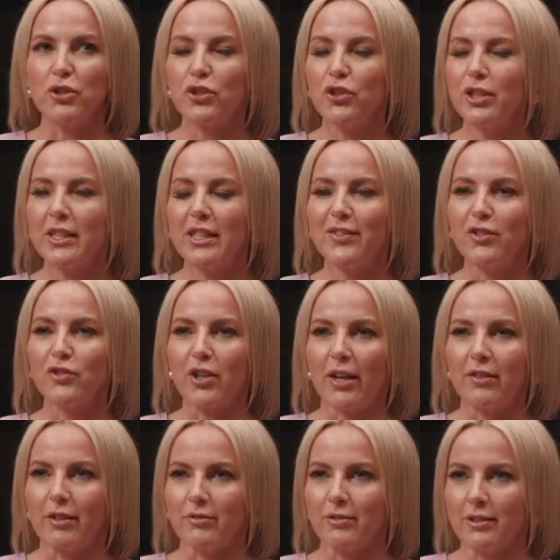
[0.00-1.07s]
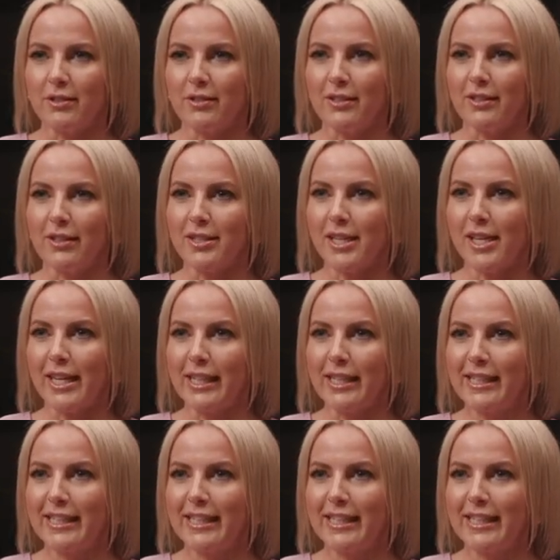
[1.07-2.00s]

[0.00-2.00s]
Yeah, I'm sure you can even drive around it in a day.